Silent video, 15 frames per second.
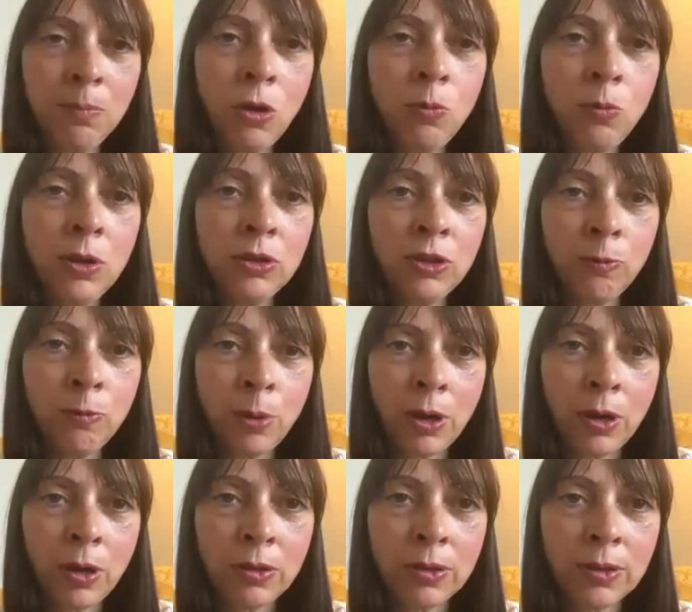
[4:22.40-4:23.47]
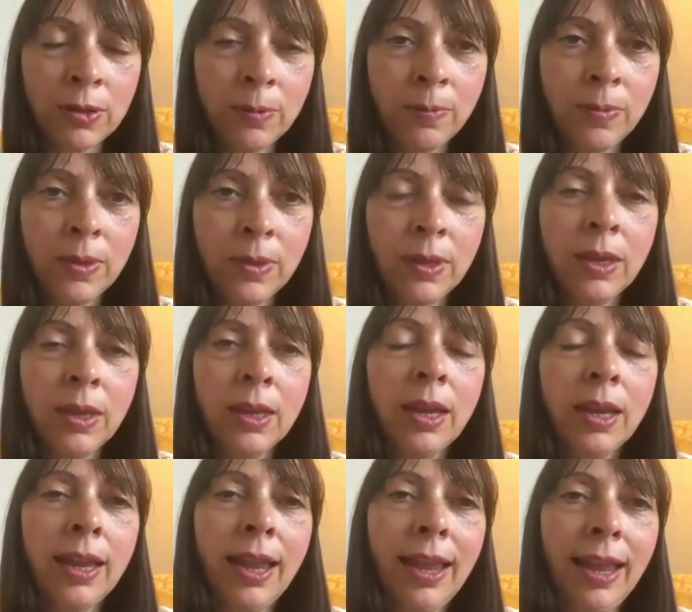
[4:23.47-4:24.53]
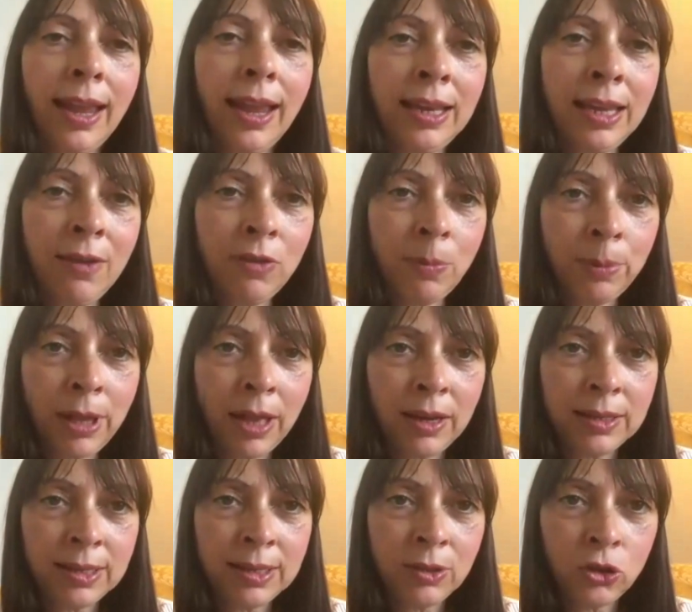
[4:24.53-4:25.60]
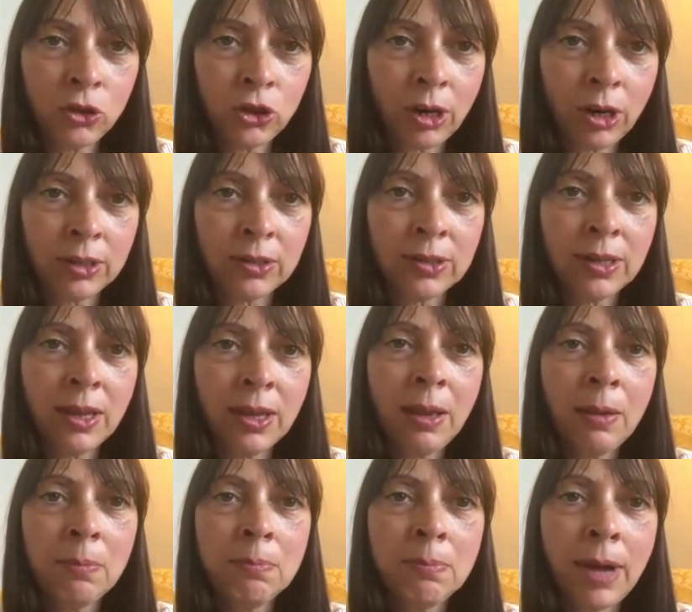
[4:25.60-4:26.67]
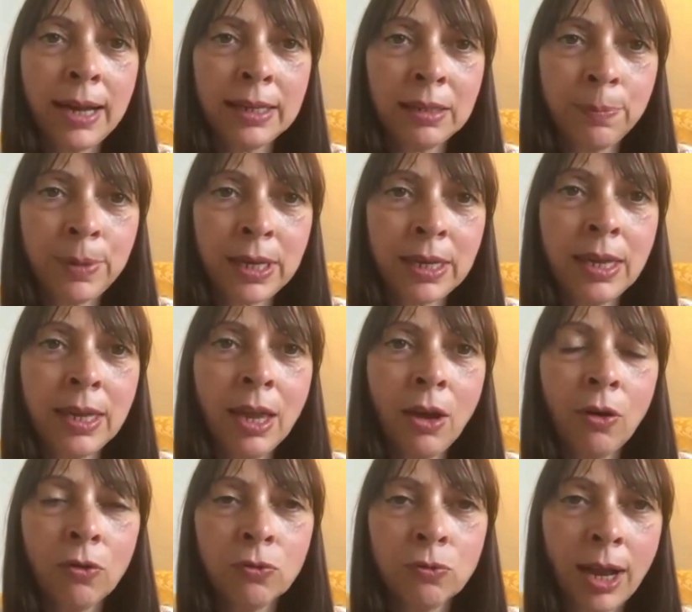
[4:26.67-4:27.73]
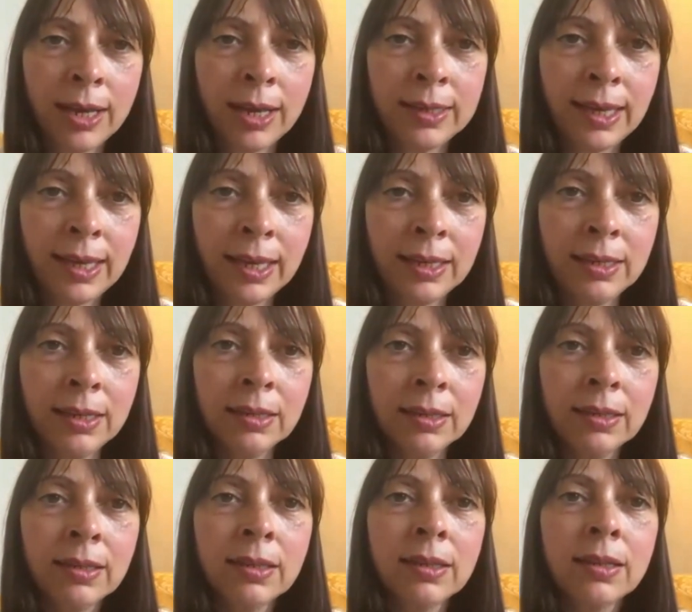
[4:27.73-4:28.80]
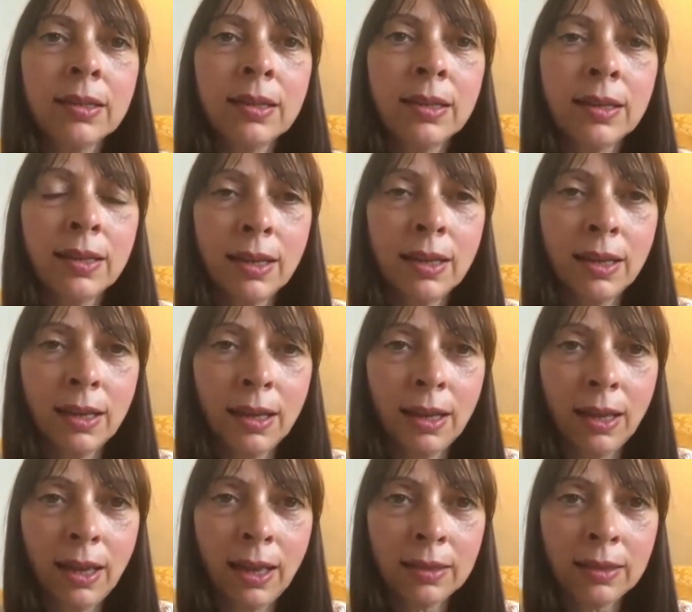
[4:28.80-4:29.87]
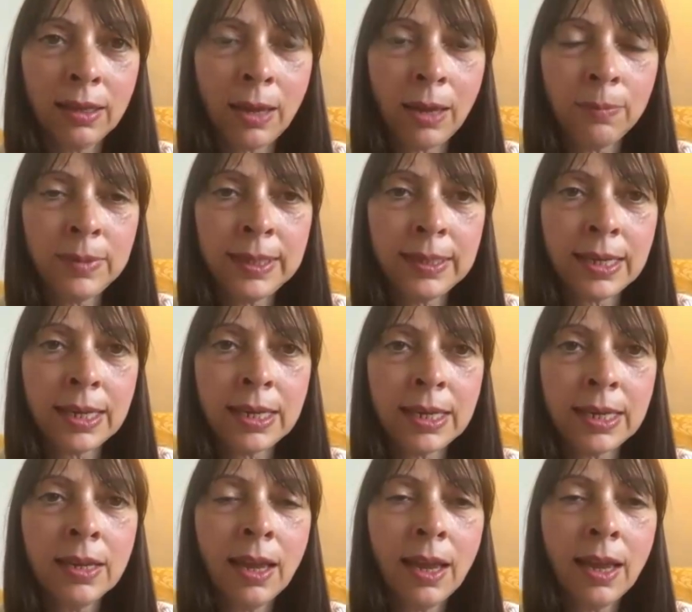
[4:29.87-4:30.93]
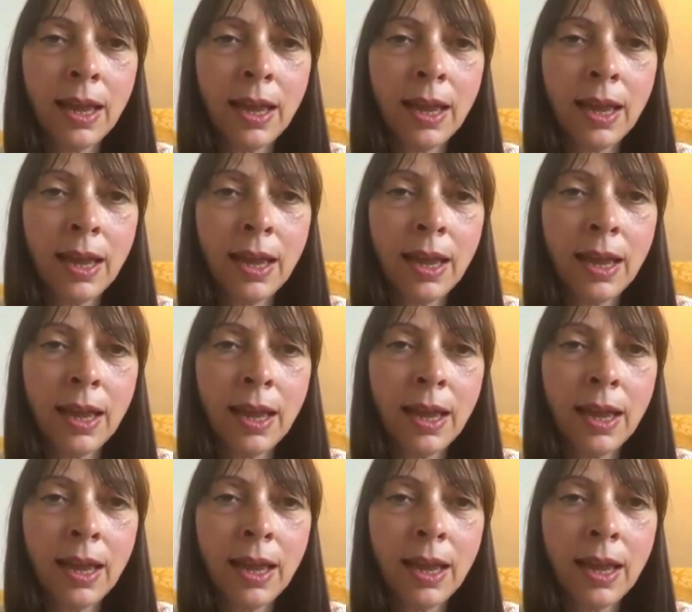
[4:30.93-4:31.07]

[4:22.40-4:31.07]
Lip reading: the moment of birth, any of the planets in the chart might be rising at the MD,